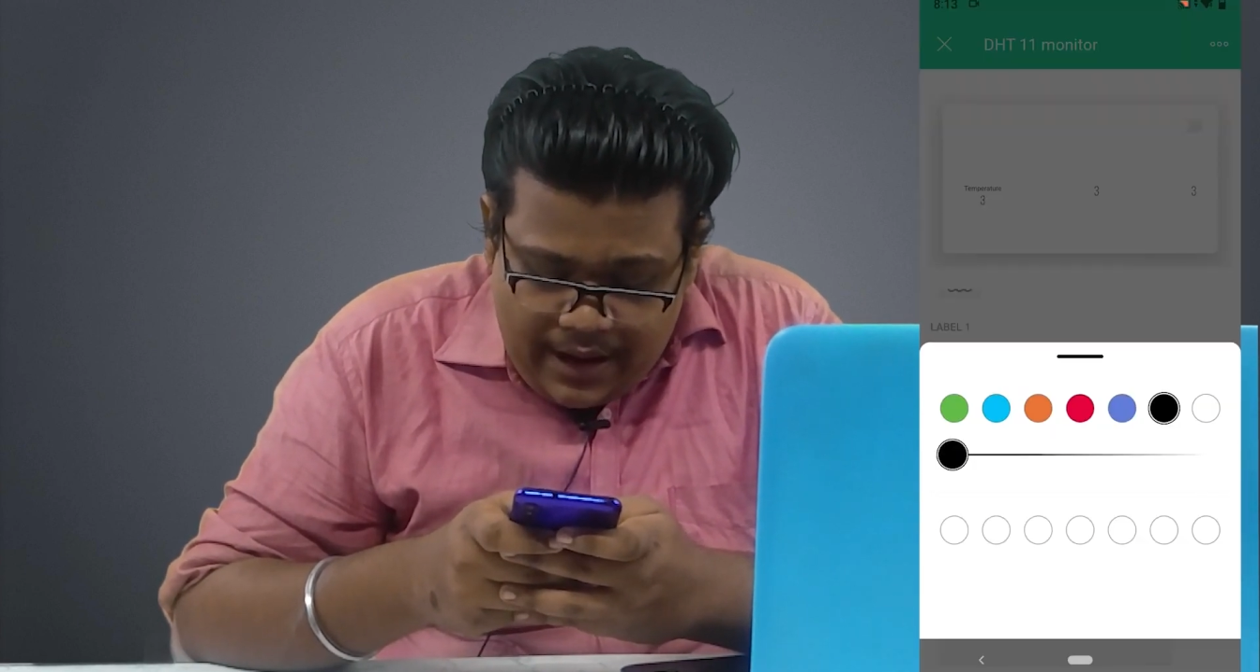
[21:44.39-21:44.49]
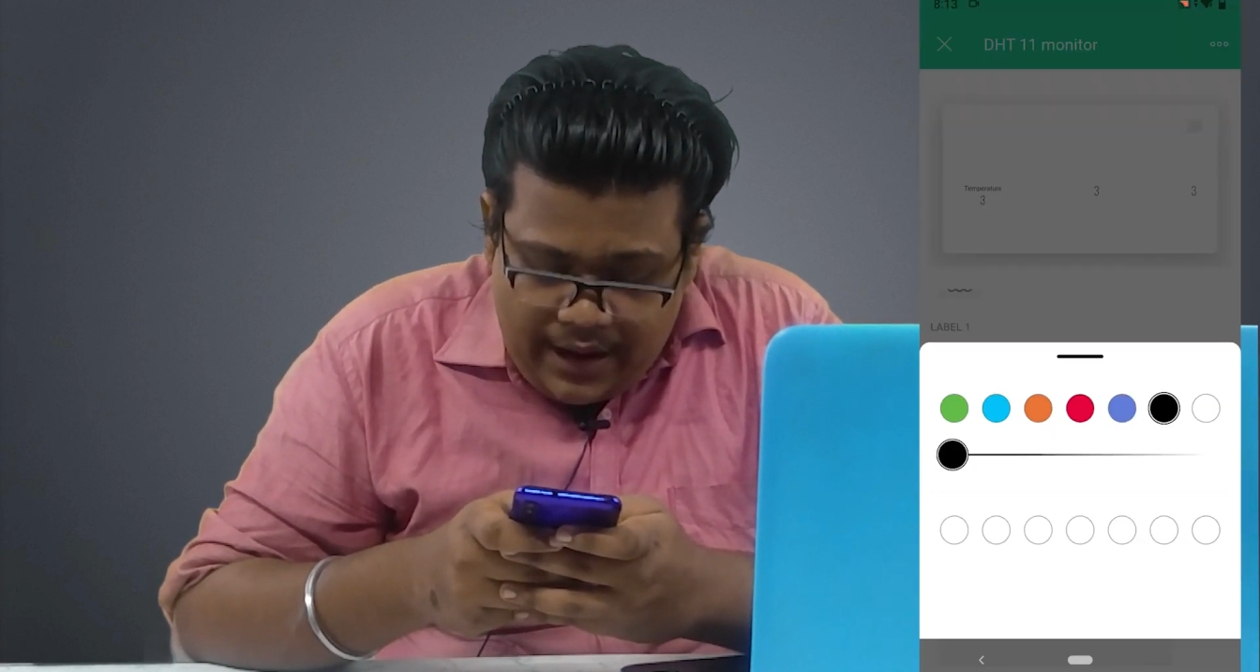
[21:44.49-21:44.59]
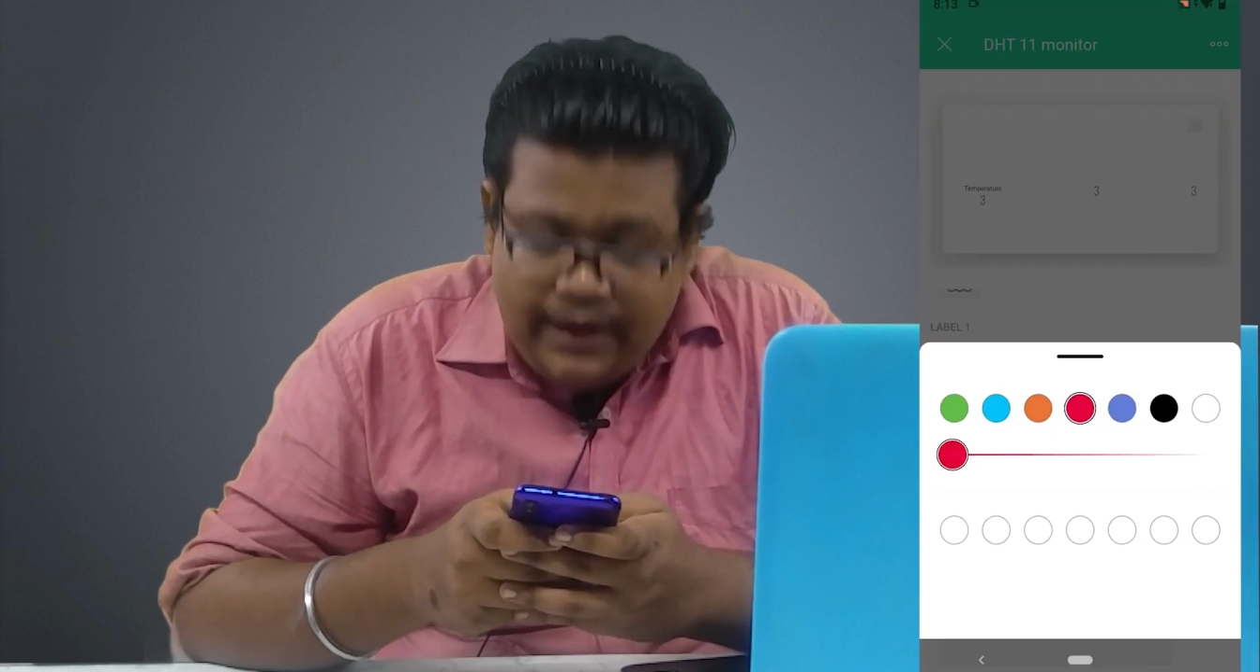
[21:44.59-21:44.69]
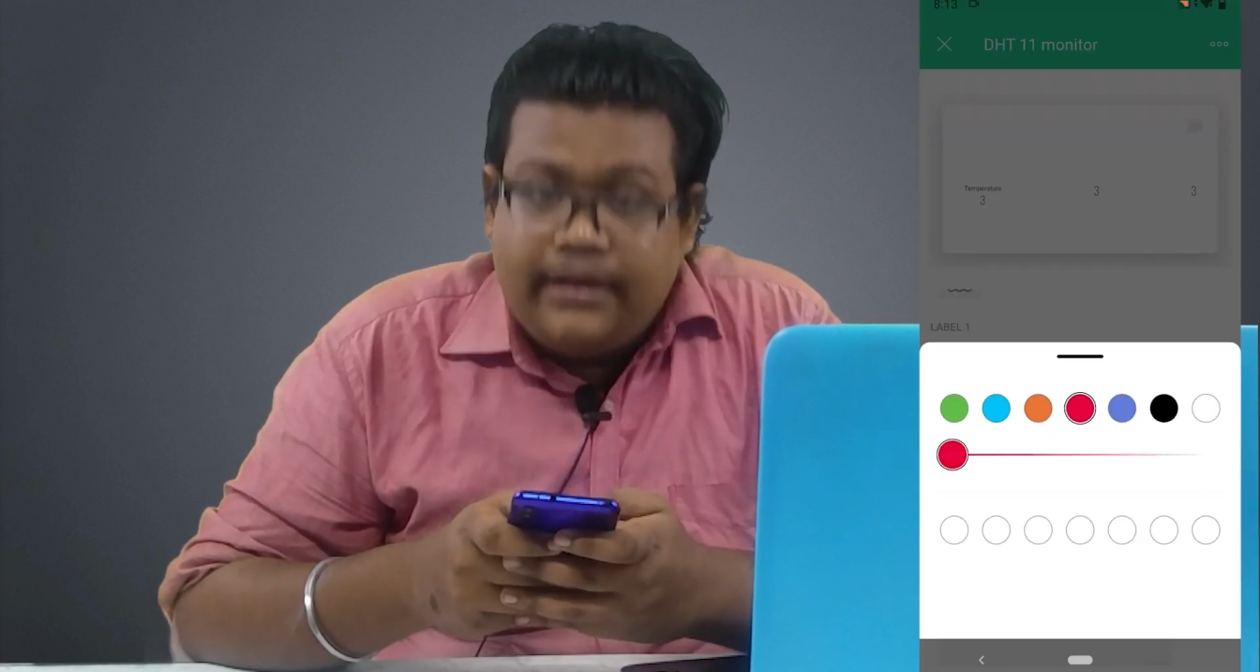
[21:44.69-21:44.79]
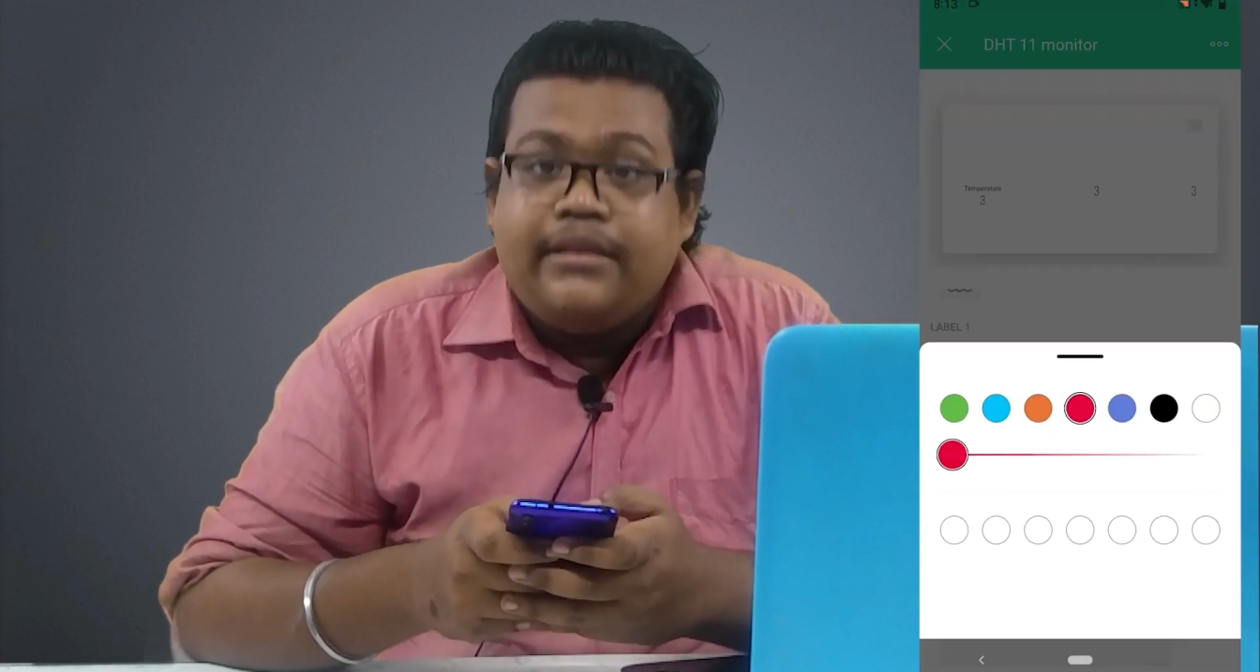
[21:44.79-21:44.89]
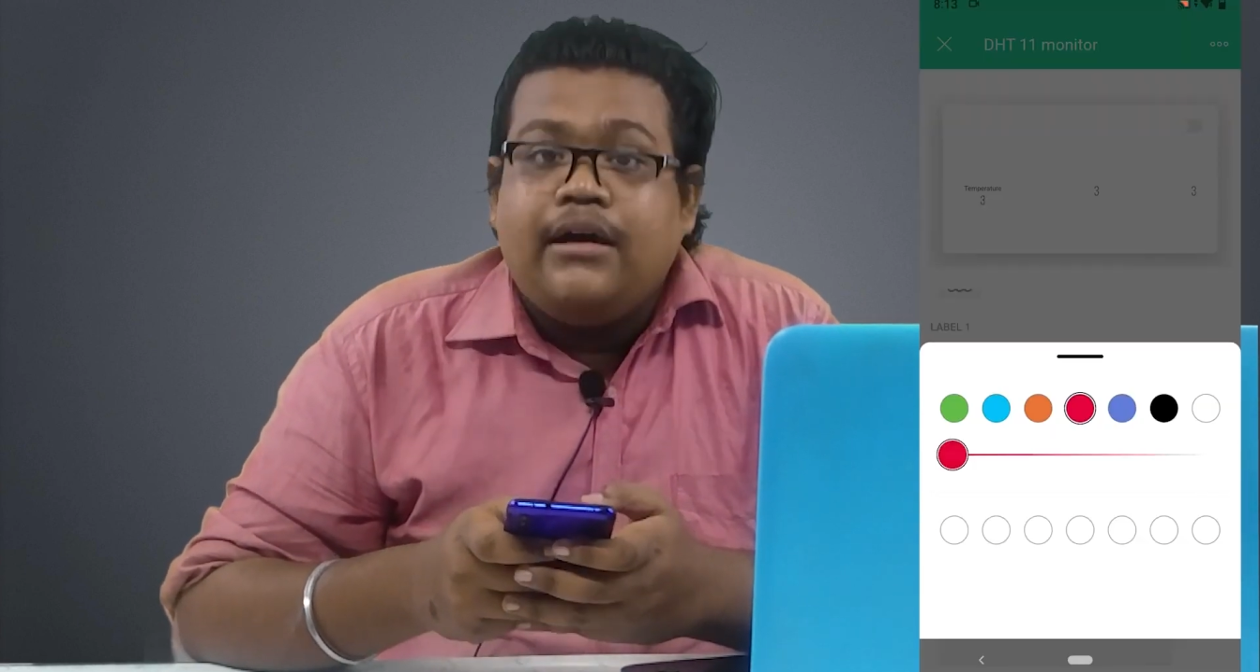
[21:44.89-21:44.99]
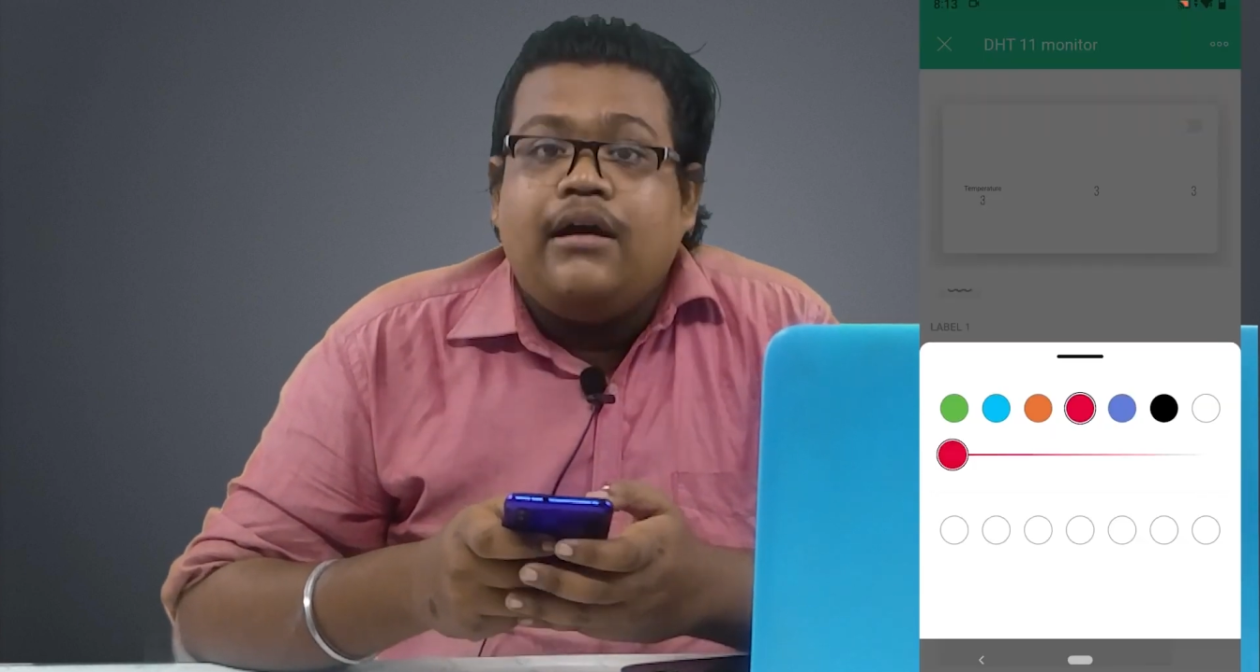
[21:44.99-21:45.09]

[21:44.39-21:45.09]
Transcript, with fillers: and